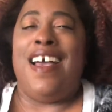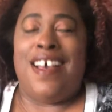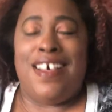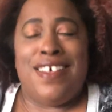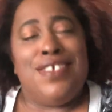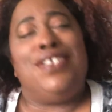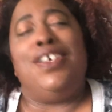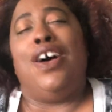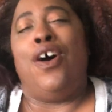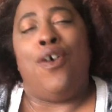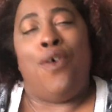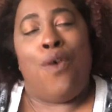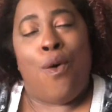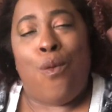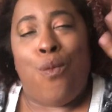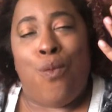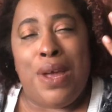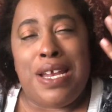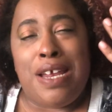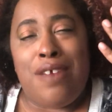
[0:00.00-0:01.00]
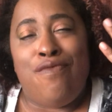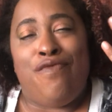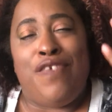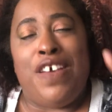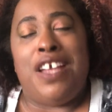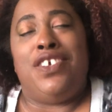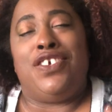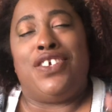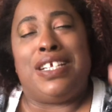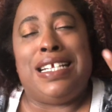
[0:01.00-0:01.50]
So when it
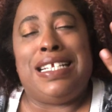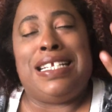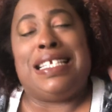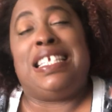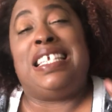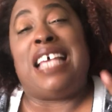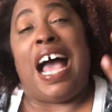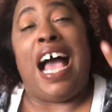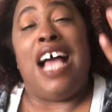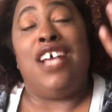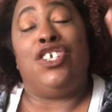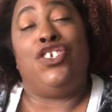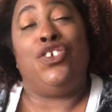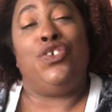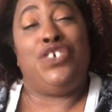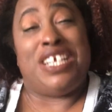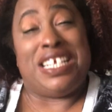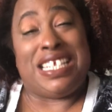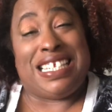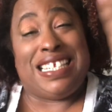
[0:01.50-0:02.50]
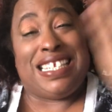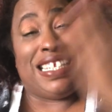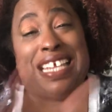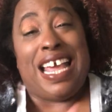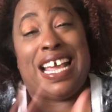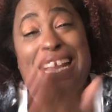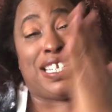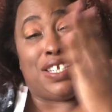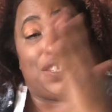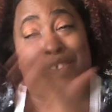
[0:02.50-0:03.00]
eventually decides to just
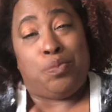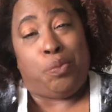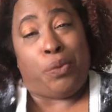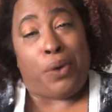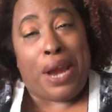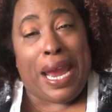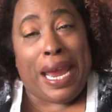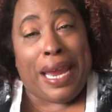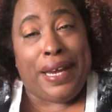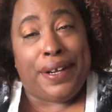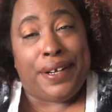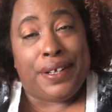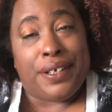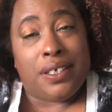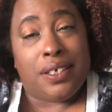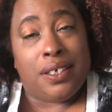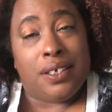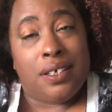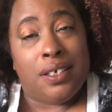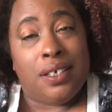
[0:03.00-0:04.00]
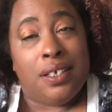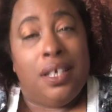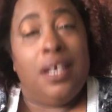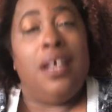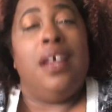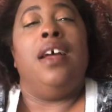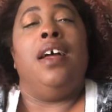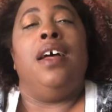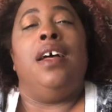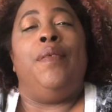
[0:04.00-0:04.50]
stick to spring,
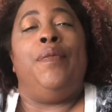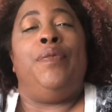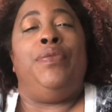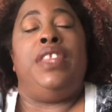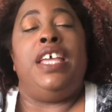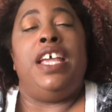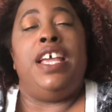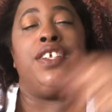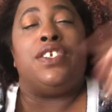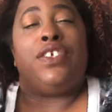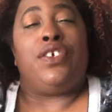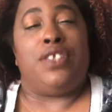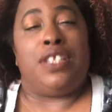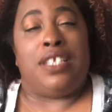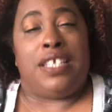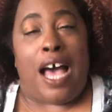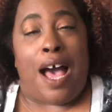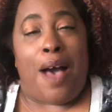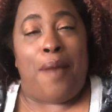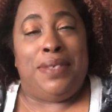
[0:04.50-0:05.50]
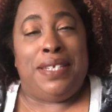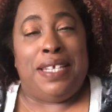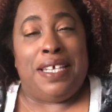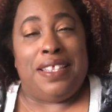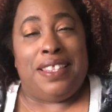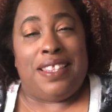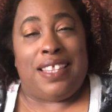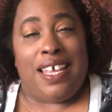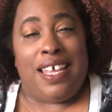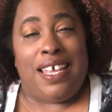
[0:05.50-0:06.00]
these are the top
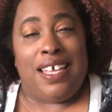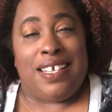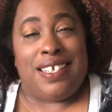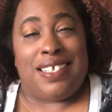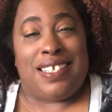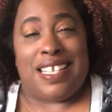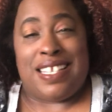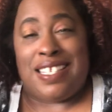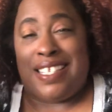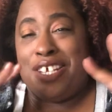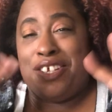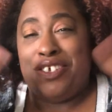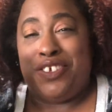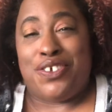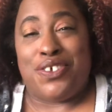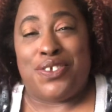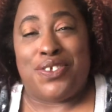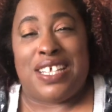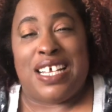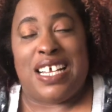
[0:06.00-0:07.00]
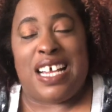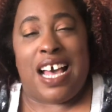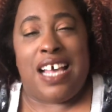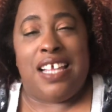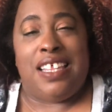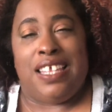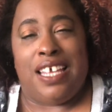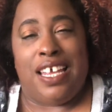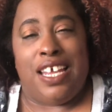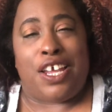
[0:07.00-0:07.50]
ten things, essentials that I
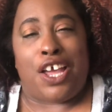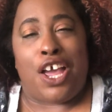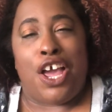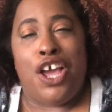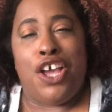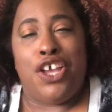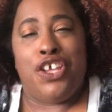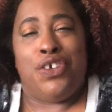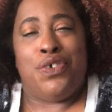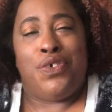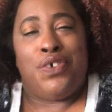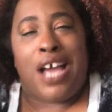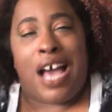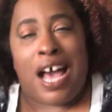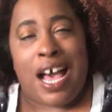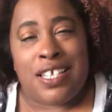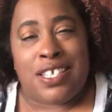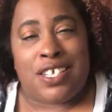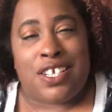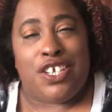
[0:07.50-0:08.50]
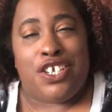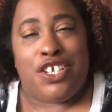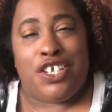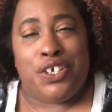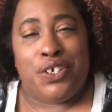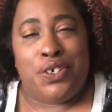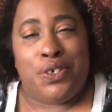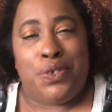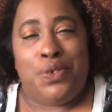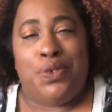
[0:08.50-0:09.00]
think you guys can
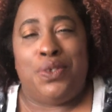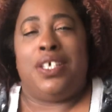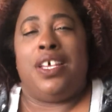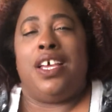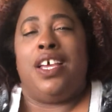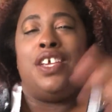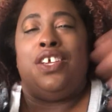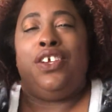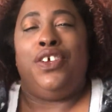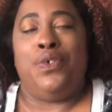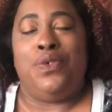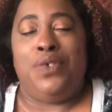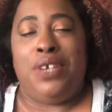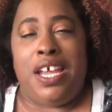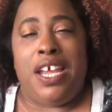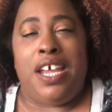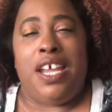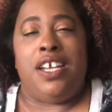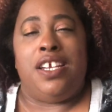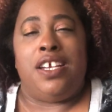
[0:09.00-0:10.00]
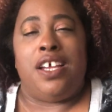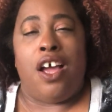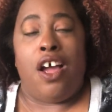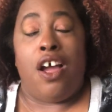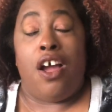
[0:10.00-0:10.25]
use, you need